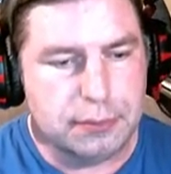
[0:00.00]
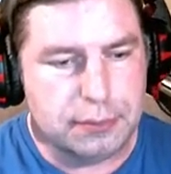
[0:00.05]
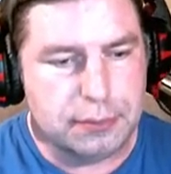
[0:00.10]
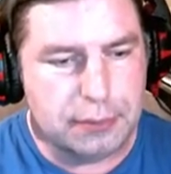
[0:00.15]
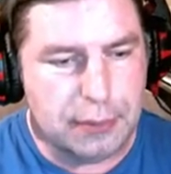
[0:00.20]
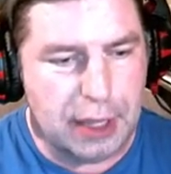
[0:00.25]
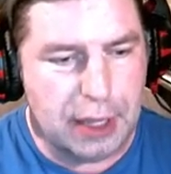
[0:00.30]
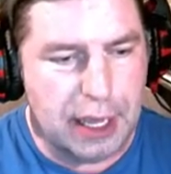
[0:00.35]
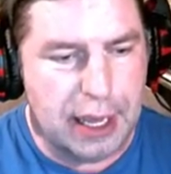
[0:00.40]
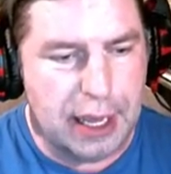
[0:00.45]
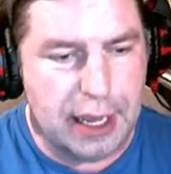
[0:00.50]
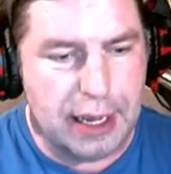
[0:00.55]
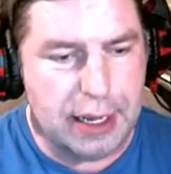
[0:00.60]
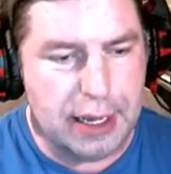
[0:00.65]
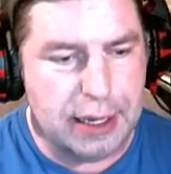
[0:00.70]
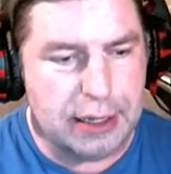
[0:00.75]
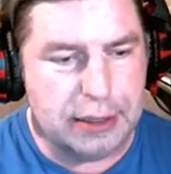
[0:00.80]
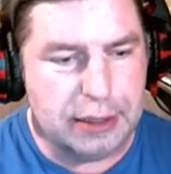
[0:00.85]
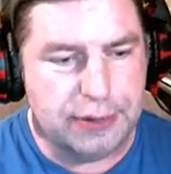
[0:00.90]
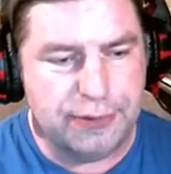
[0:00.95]

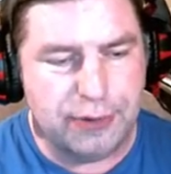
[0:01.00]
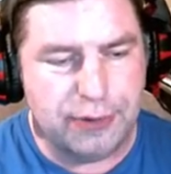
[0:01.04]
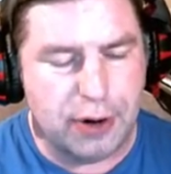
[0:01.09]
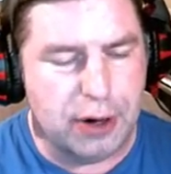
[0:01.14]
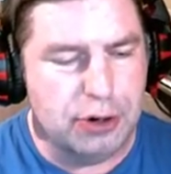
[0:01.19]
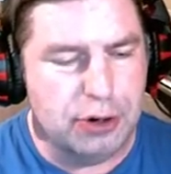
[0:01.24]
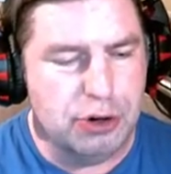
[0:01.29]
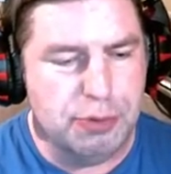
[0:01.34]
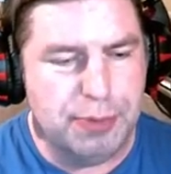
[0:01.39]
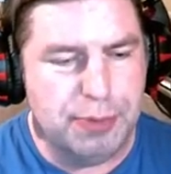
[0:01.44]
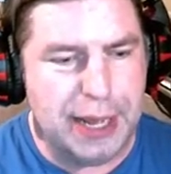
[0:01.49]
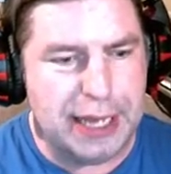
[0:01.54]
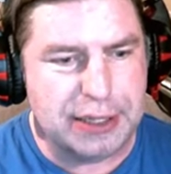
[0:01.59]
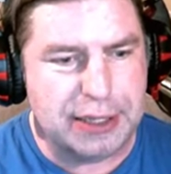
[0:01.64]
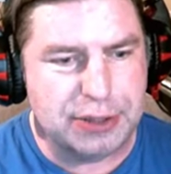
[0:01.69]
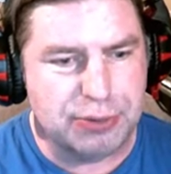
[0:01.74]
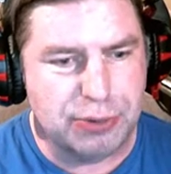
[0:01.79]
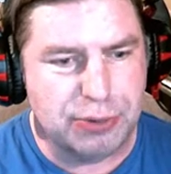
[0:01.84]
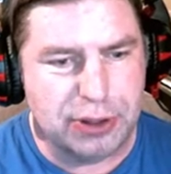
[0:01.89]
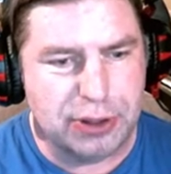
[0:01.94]
And for our new
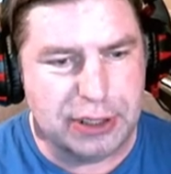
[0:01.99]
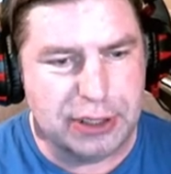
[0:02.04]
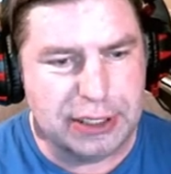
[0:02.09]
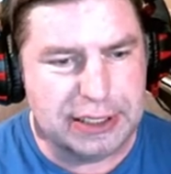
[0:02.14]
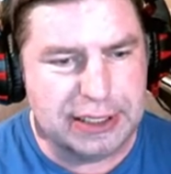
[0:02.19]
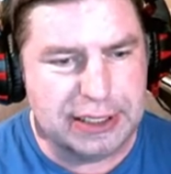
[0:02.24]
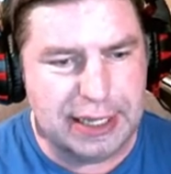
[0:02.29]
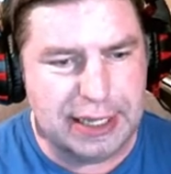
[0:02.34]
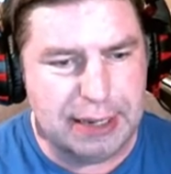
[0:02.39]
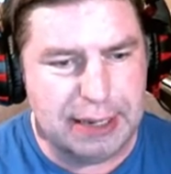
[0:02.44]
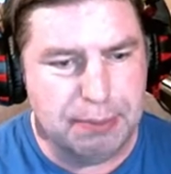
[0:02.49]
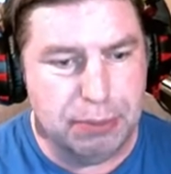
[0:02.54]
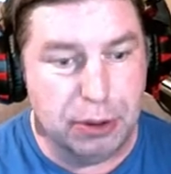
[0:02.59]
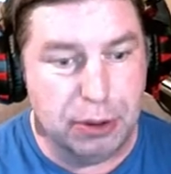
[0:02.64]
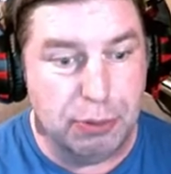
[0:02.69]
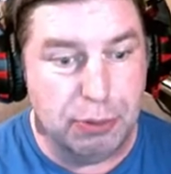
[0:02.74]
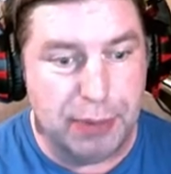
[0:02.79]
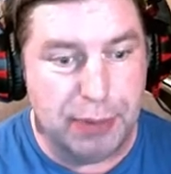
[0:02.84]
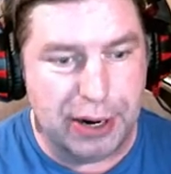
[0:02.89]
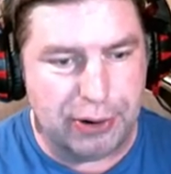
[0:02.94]
password, let's say
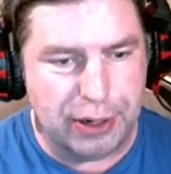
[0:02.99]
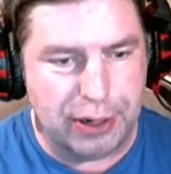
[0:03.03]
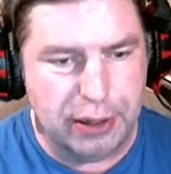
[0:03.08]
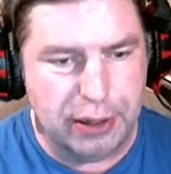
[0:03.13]
blueberry.